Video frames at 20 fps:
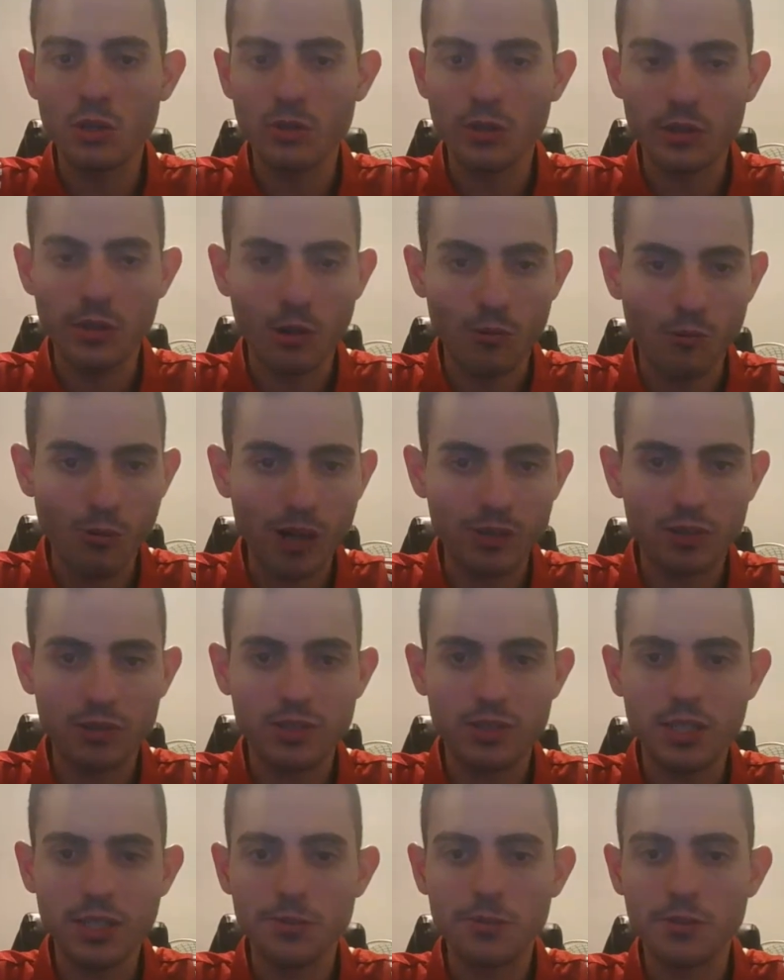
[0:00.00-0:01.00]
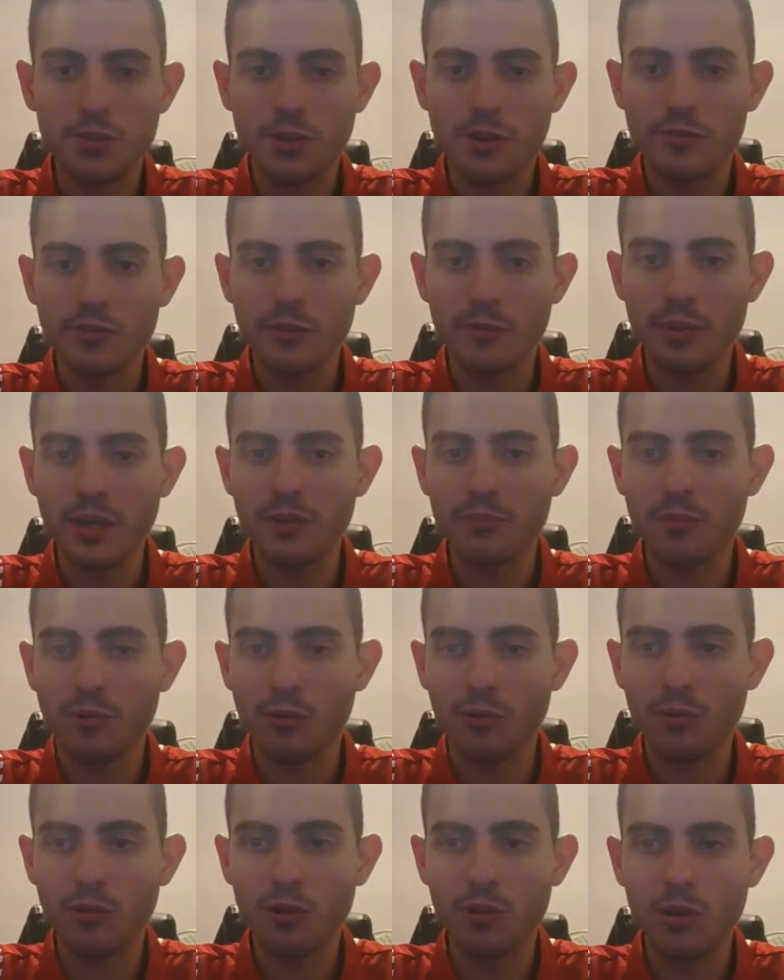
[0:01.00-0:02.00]
the relatives of the
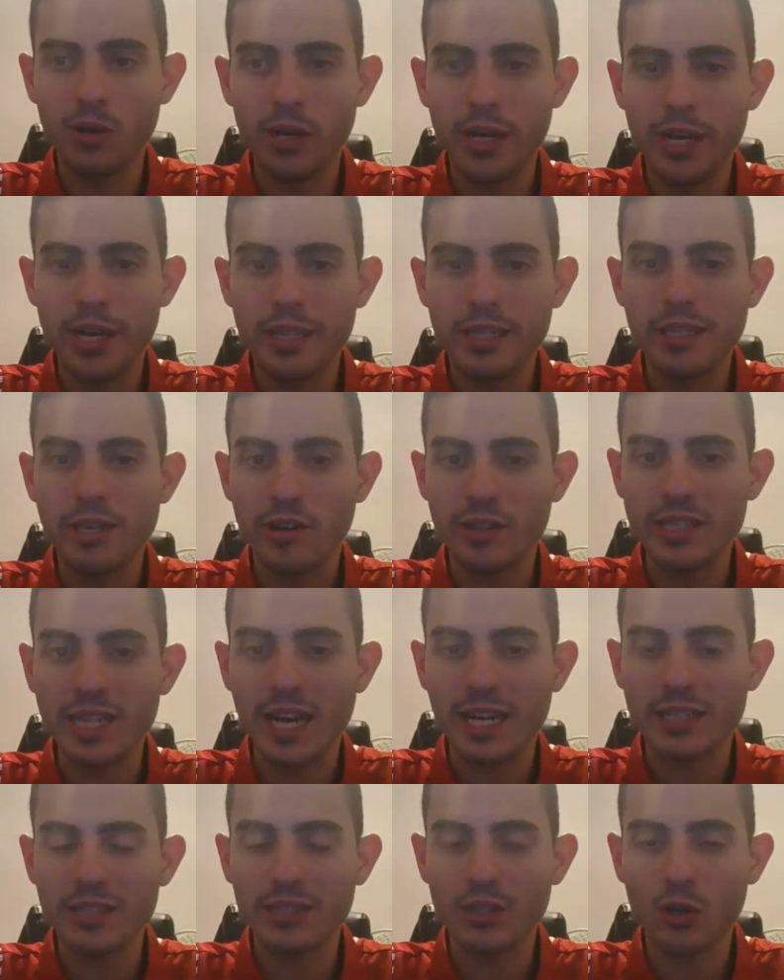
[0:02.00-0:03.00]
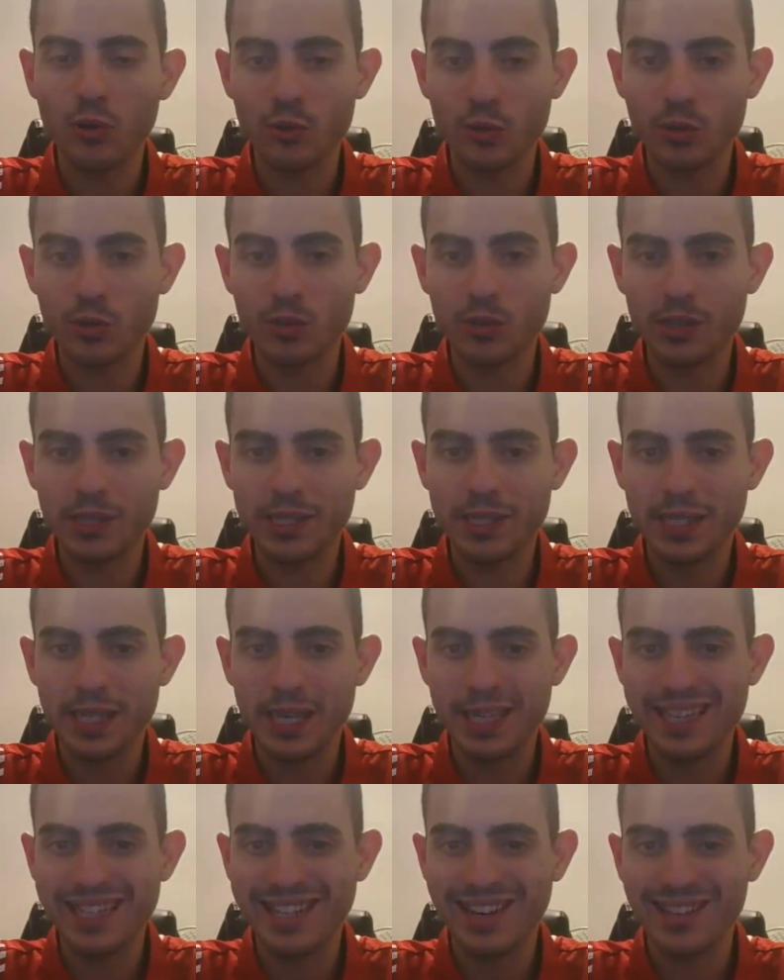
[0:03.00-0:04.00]
people that are diagnosed
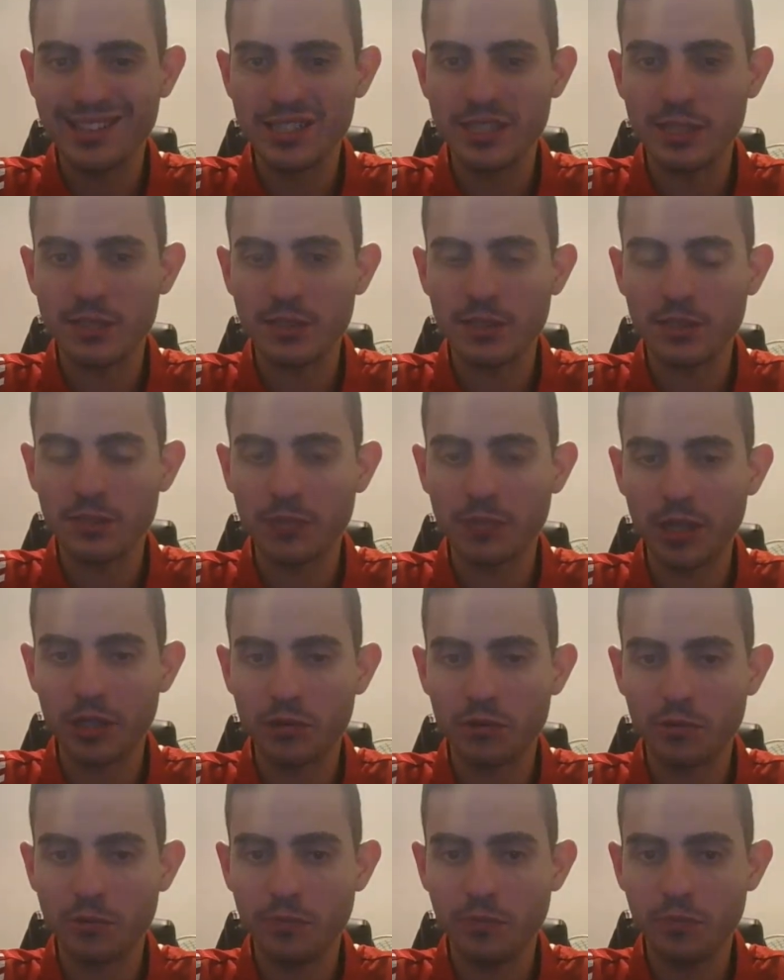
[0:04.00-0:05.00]
in the autism spectrum.